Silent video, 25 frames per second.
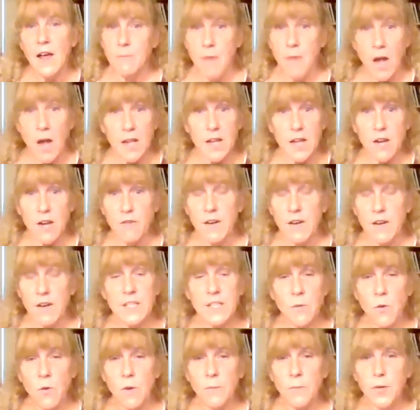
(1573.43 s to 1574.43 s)
Molly and
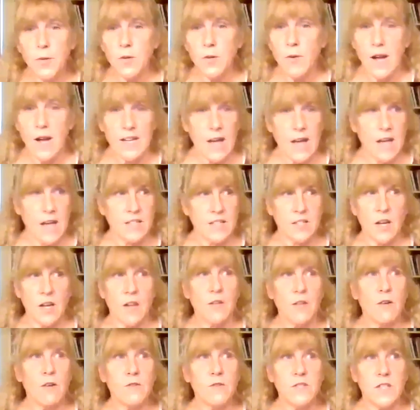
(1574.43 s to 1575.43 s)
Gracie wore blue. I
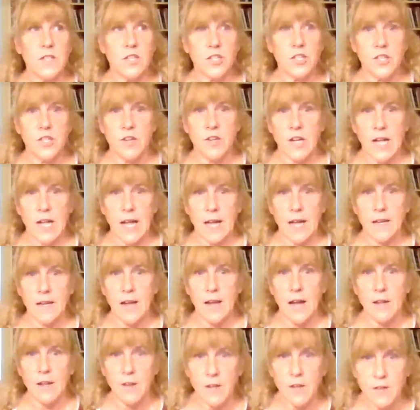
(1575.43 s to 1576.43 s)
saw those this year again.
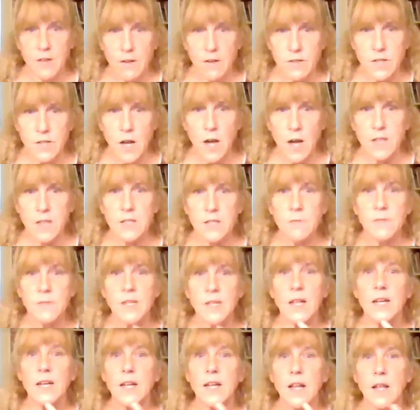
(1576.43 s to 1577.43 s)
I look at those
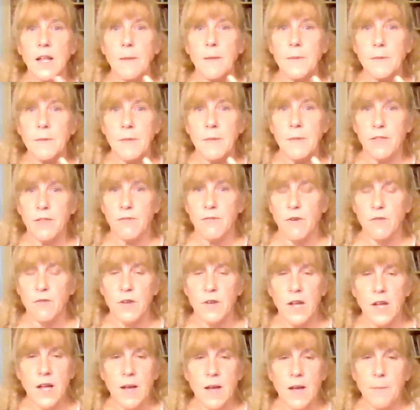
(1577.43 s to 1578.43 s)
costumes and I get a lump in my
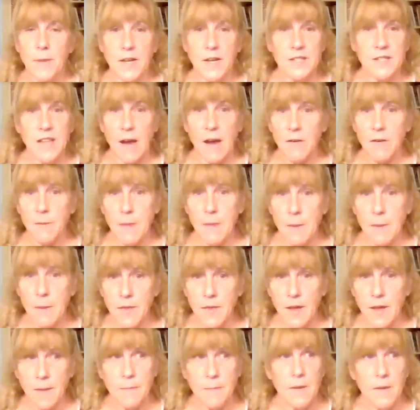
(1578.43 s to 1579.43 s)
throat because I
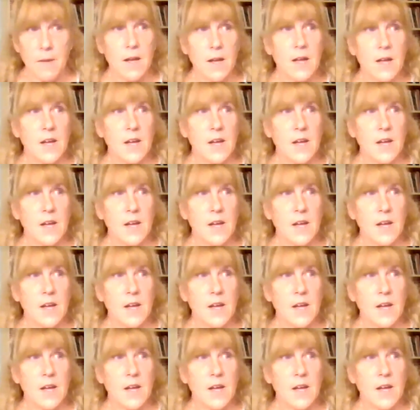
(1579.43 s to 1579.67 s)
remember them.